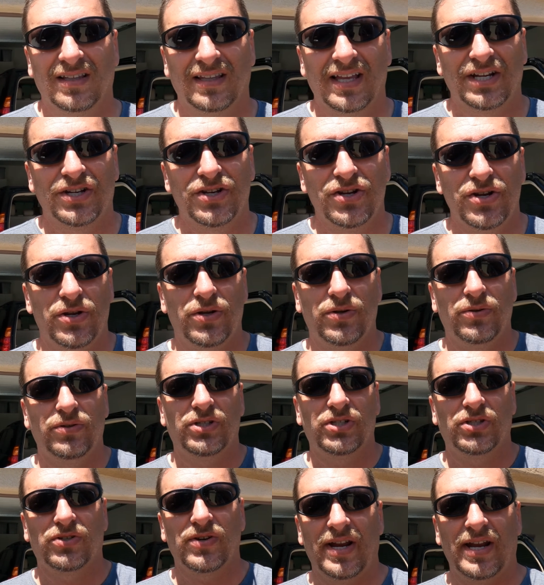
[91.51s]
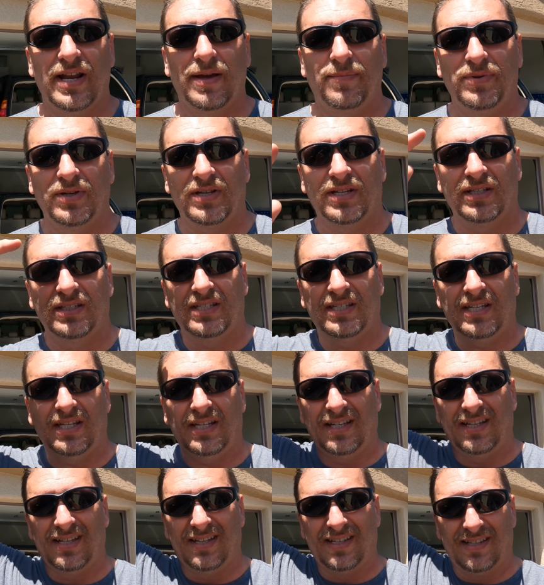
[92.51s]
like noon, straight up. You can
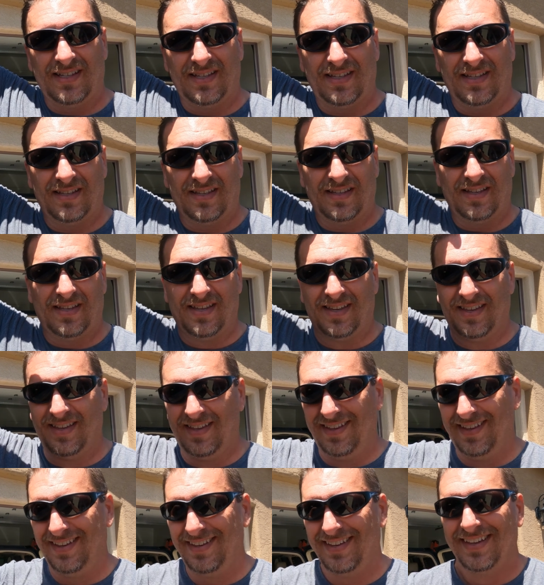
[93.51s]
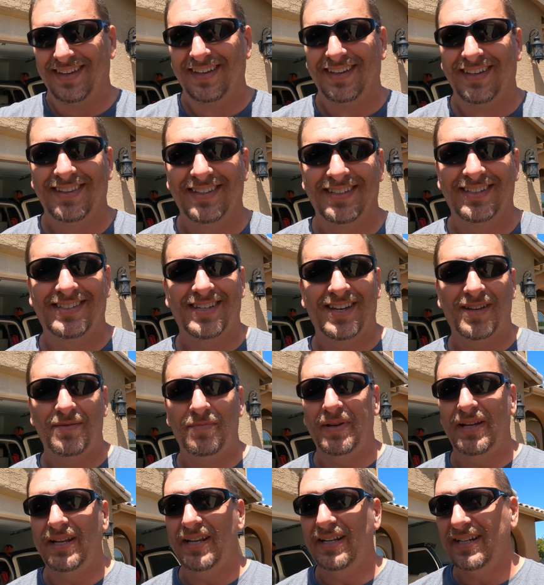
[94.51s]
see the
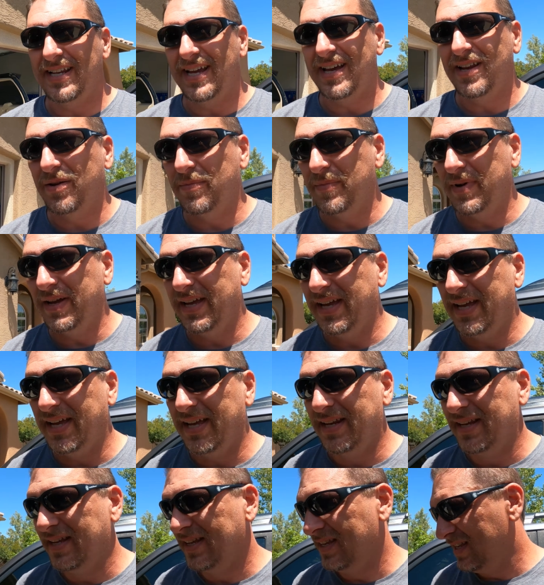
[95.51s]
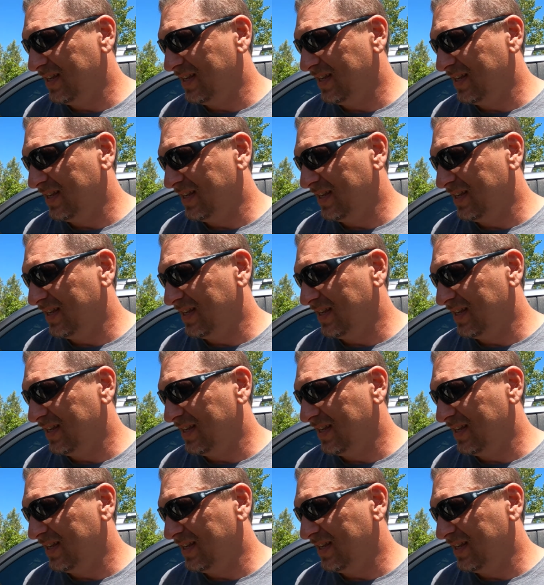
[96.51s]
sun beating down on my head.